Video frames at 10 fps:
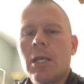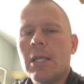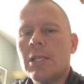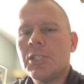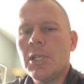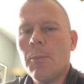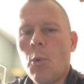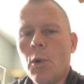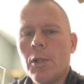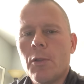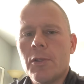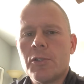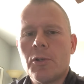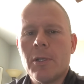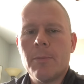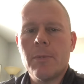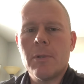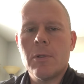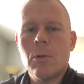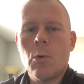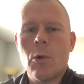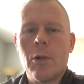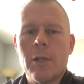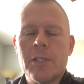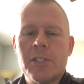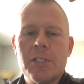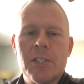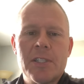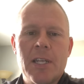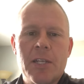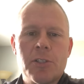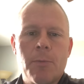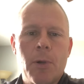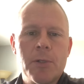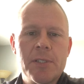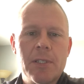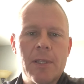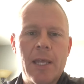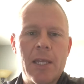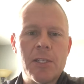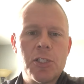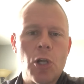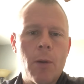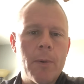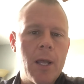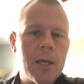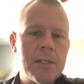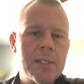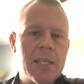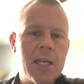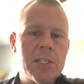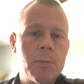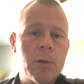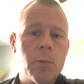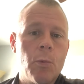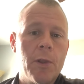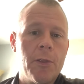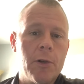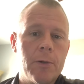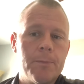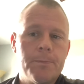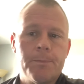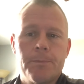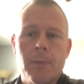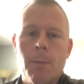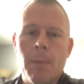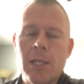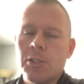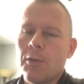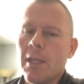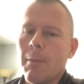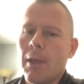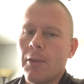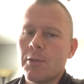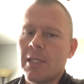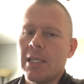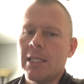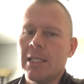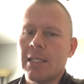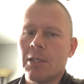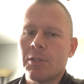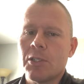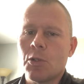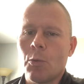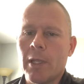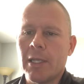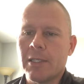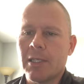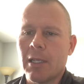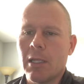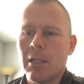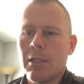is she important on the trip, or is she just an extra person that Charbonneau decided to bring with her? Make sure you think about those key details as you're reading today.